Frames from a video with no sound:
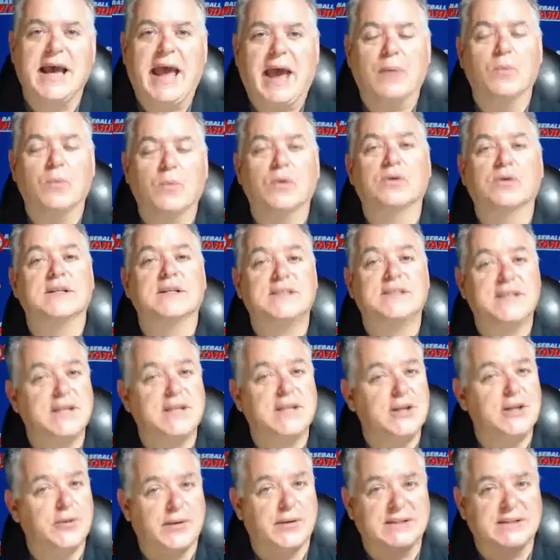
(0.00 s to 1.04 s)
And we'll
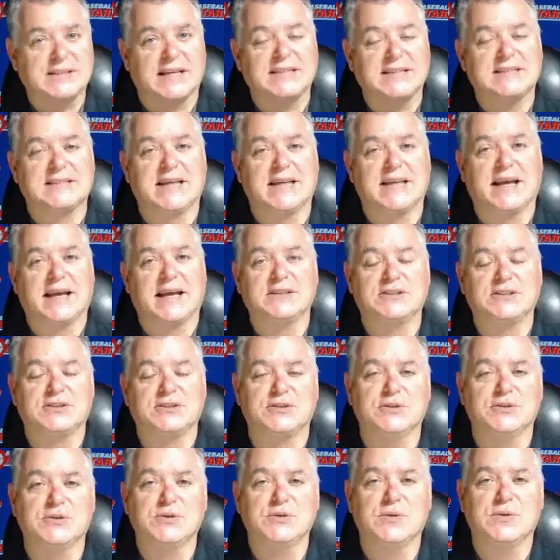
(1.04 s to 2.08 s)
continue, as I said,
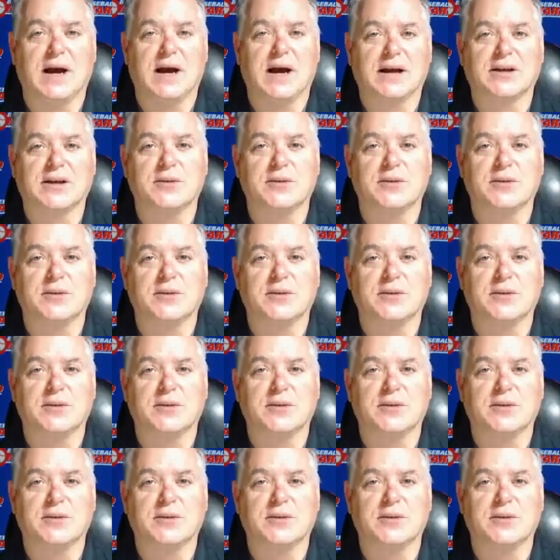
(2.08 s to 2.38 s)
to